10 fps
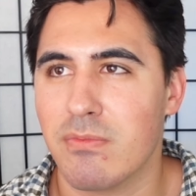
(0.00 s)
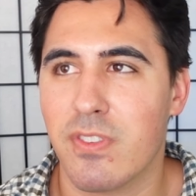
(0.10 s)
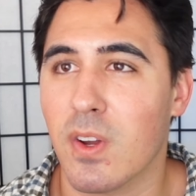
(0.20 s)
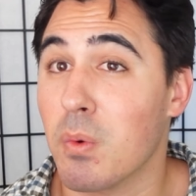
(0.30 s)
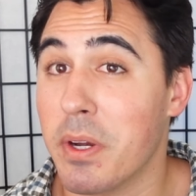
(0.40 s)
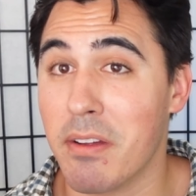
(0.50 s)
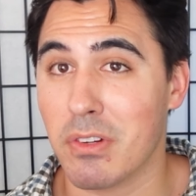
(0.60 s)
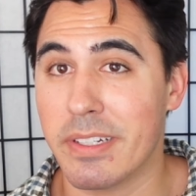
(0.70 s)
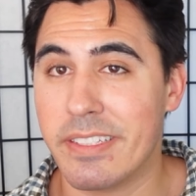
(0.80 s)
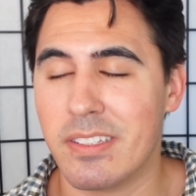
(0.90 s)
for whatever
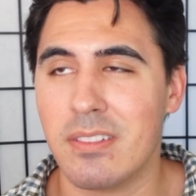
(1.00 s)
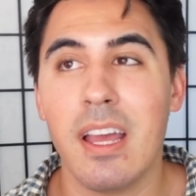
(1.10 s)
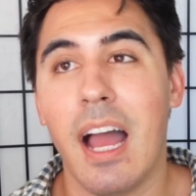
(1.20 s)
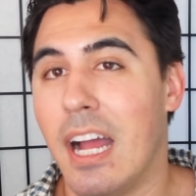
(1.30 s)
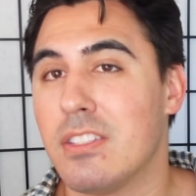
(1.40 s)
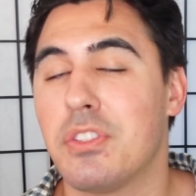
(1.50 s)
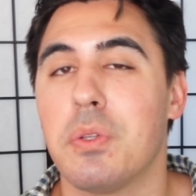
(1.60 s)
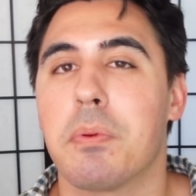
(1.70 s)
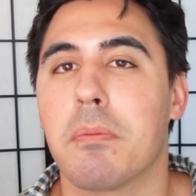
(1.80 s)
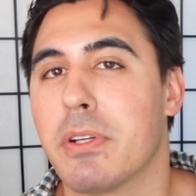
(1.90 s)
reason, I'd
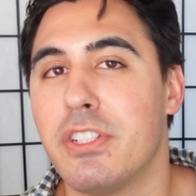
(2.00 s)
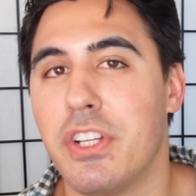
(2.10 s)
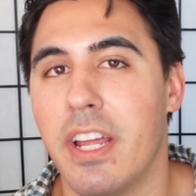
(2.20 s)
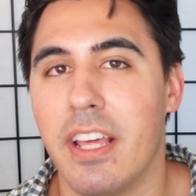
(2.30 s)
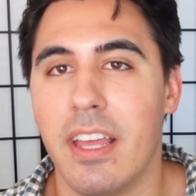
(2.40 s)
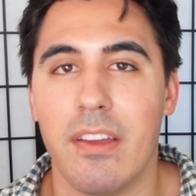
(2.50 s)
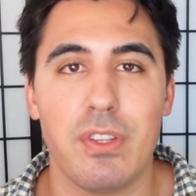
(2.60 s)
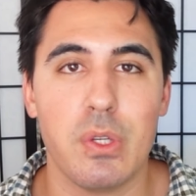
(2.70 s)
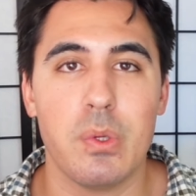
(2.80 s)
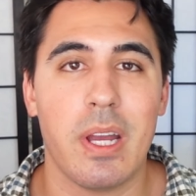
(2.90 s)
super appreciate it if
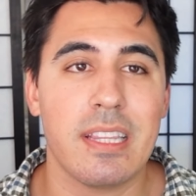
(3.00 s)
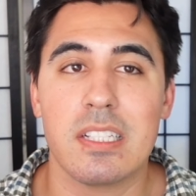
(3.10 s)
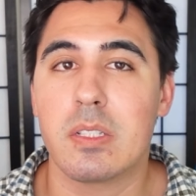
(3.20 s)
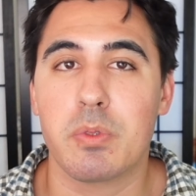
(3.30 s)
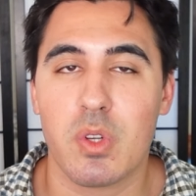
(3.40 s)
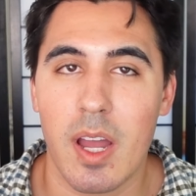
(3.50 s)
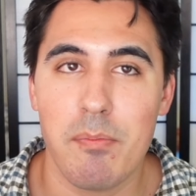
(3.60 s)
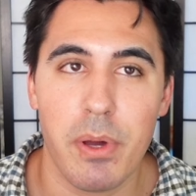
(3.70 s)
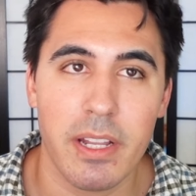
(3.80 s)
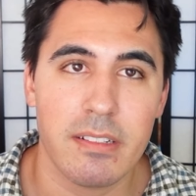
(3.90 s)
you hit the
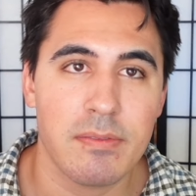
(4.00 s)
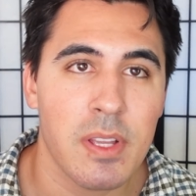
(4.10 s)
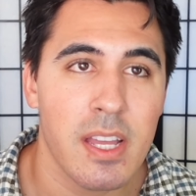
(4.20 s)
subscribe button,